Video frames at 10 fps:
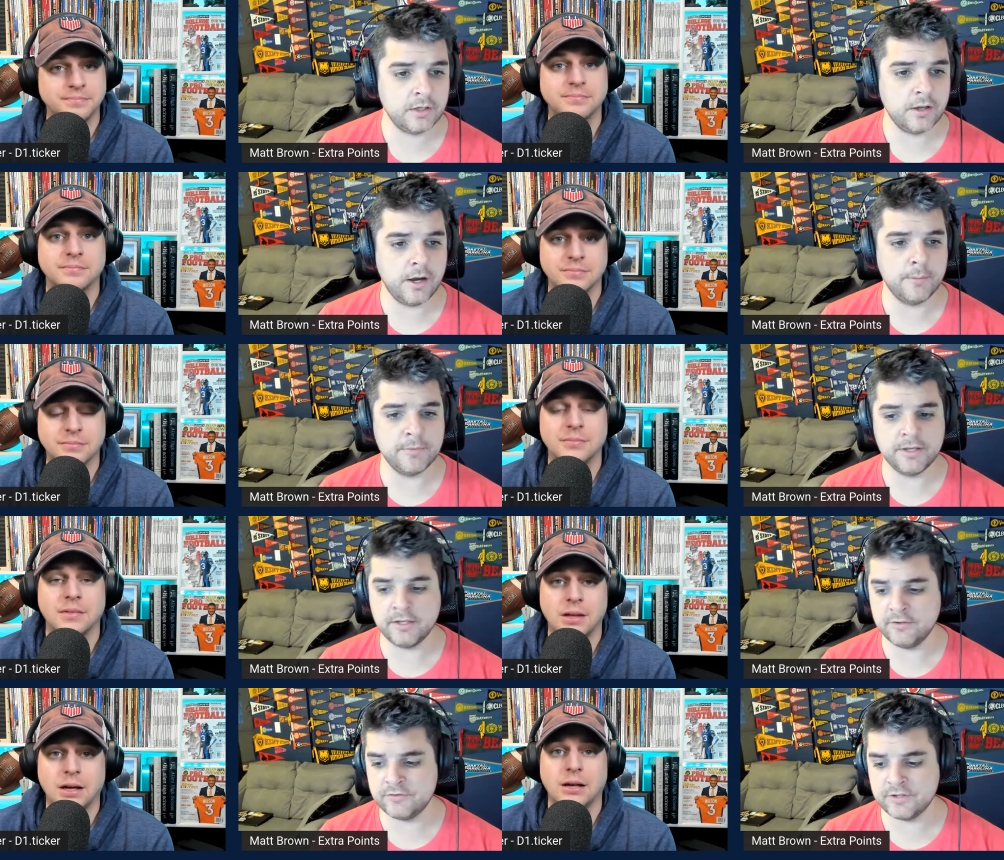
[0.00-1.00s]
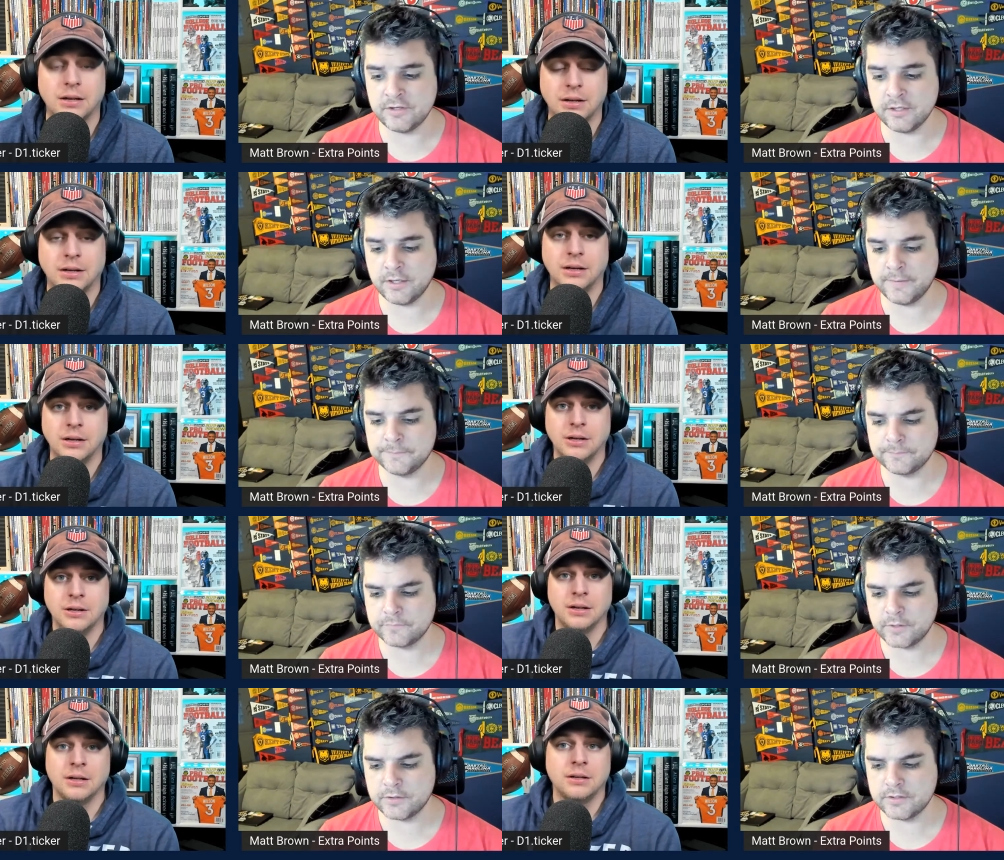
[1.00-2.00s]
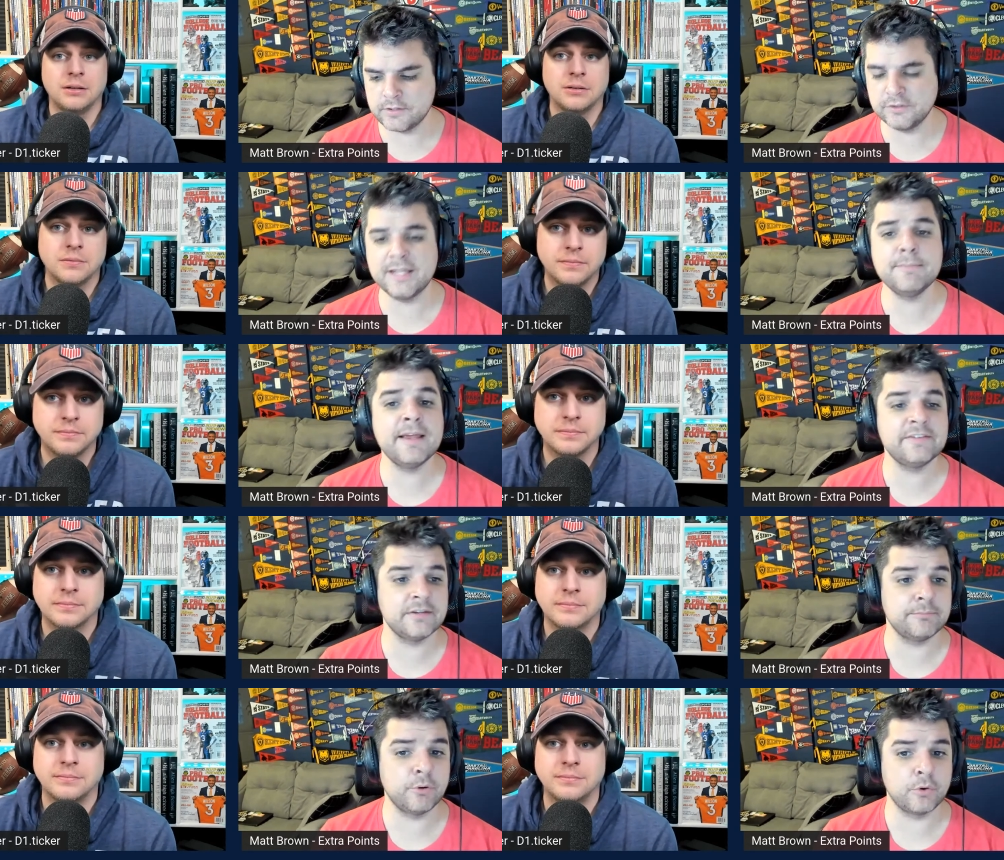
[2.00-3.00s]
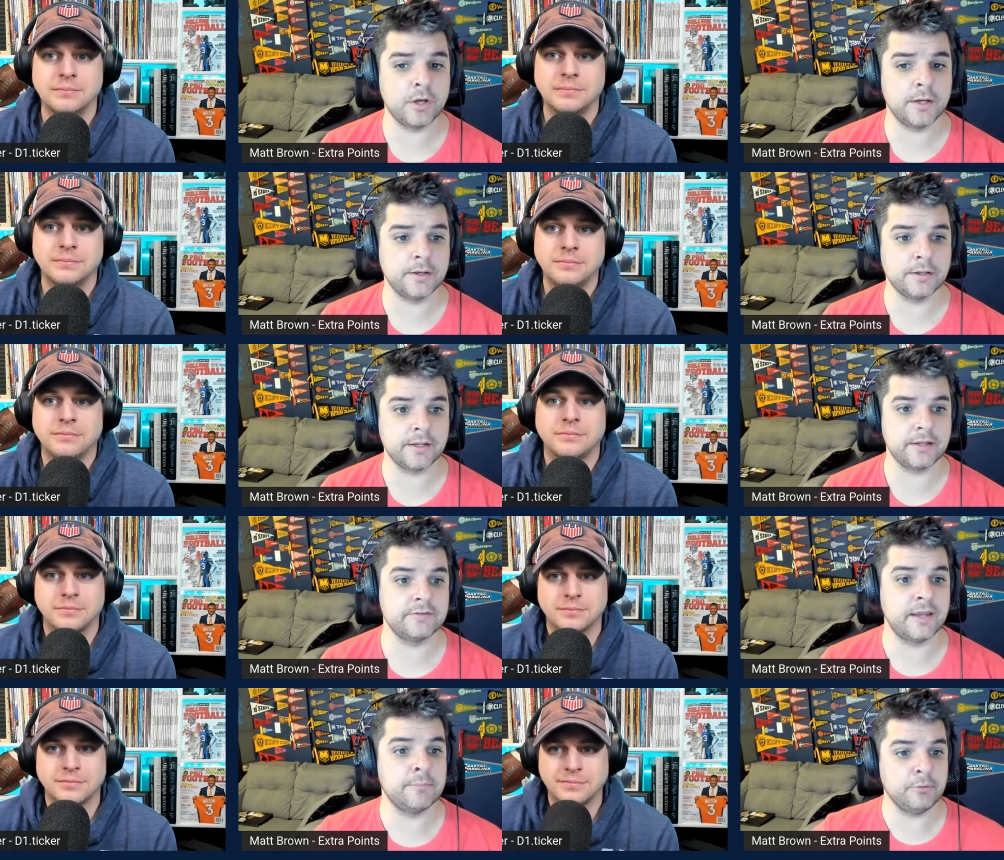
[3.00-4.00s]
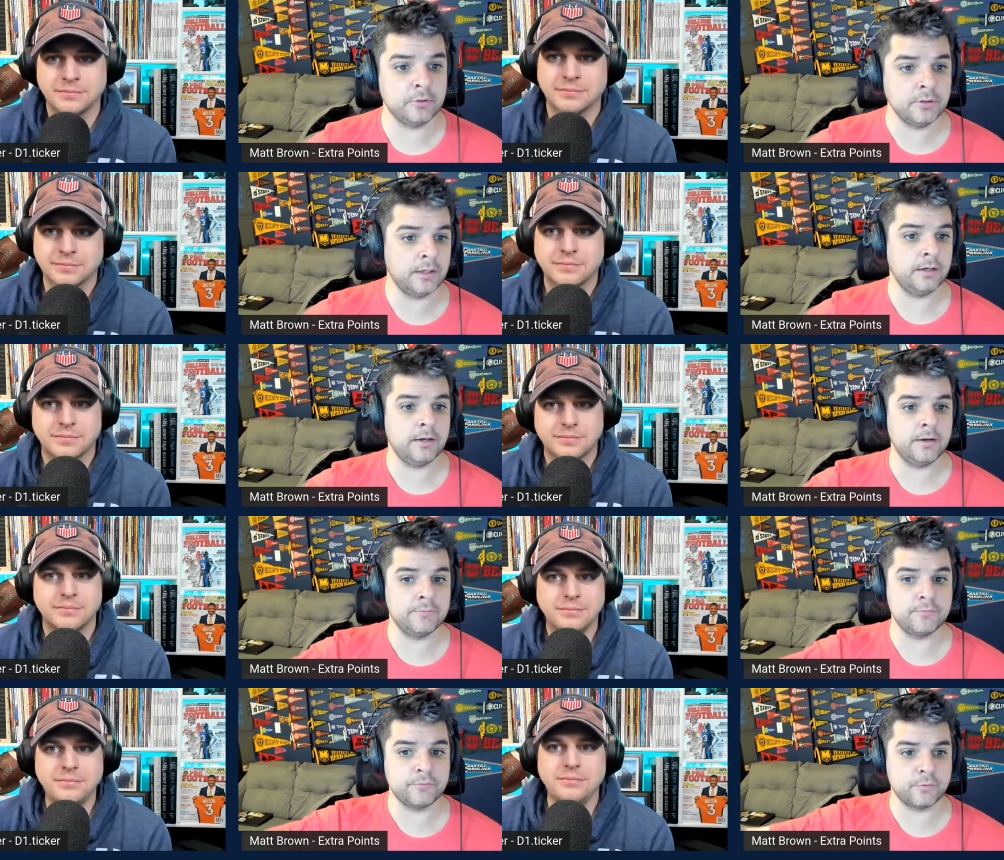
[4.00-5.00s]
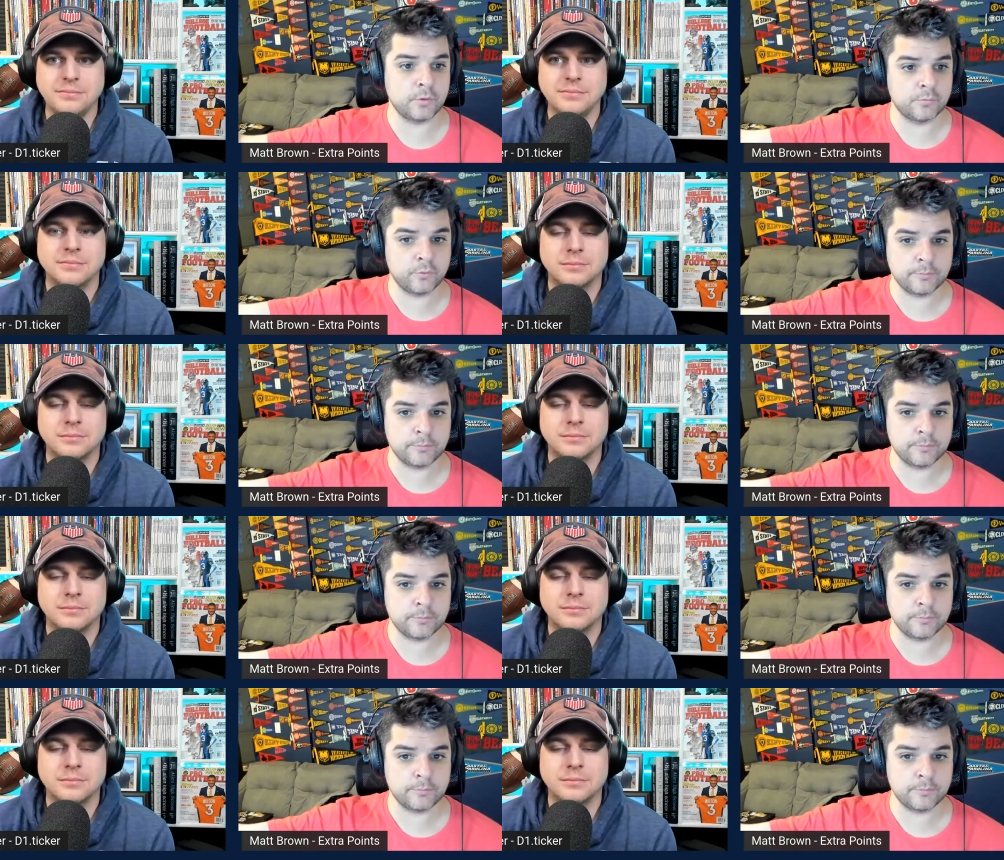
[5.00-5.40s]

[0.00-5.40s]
Speaker 1: Um, it is the um, the Glen Mason pro, uh, example uh, of for for